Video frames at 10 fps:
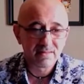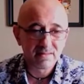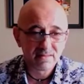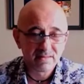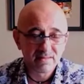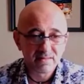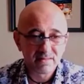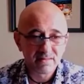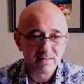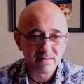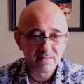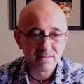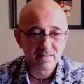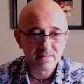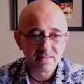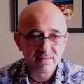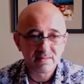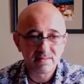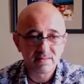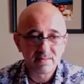
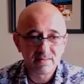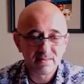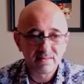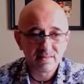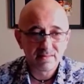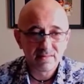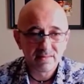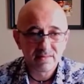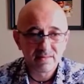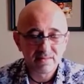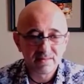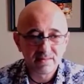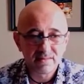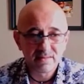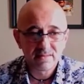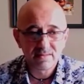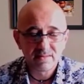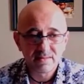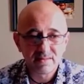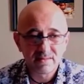
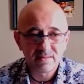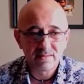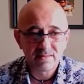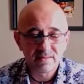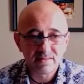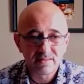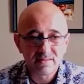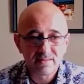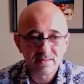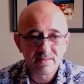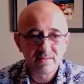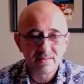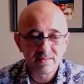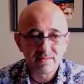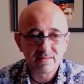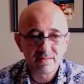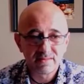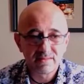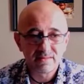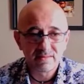
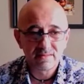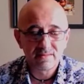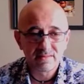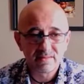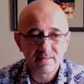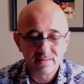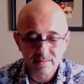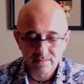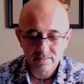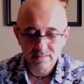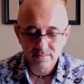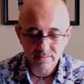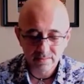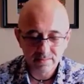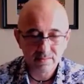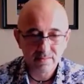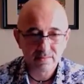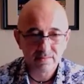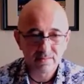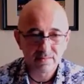[no speech]